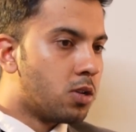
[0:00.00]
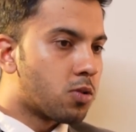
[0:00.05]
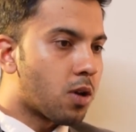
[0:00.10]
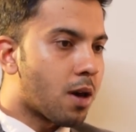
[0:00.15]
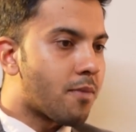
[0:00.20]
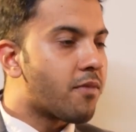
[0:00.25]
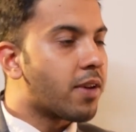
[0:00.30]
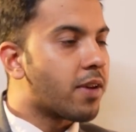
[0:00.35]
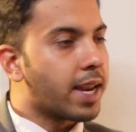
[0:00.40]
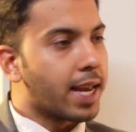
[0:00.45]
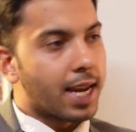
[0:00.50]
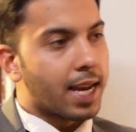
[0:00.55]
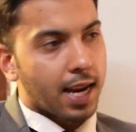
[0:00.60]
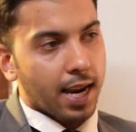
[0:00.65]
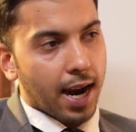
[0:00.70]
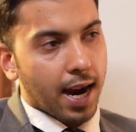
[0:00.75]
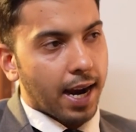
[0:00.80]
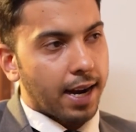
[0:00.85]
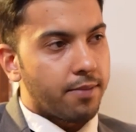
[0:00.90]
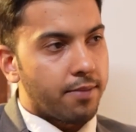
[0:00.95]
So I'm very
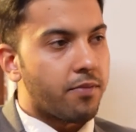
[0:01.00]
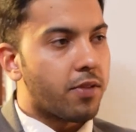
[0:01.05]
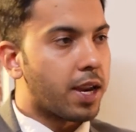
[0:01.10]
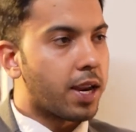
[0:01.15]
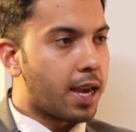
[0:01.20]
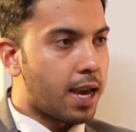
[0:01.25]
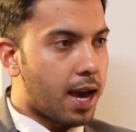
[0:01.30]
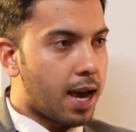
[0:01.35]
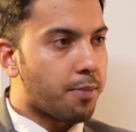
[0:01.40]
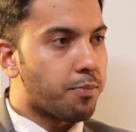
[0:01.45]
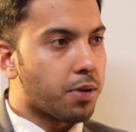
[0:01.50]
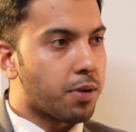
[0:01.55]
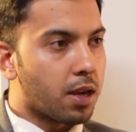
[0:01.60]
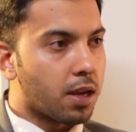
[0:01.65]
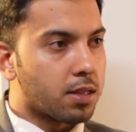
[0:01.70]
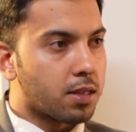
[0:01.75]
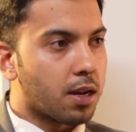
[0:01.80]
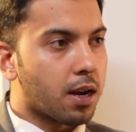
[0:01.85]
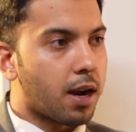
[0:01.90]
glad, I'm very happy the